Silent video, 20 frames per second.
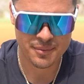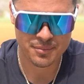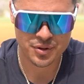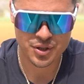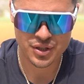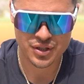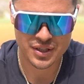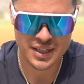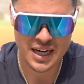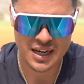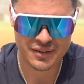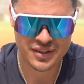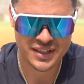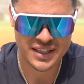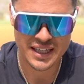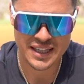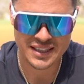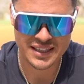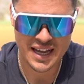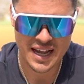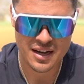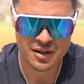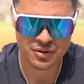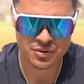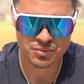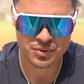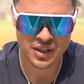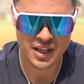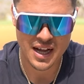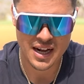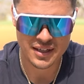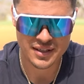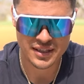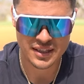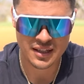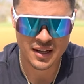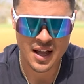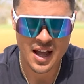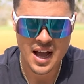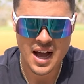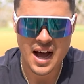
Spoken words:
Just kind of sitting down, relaxing.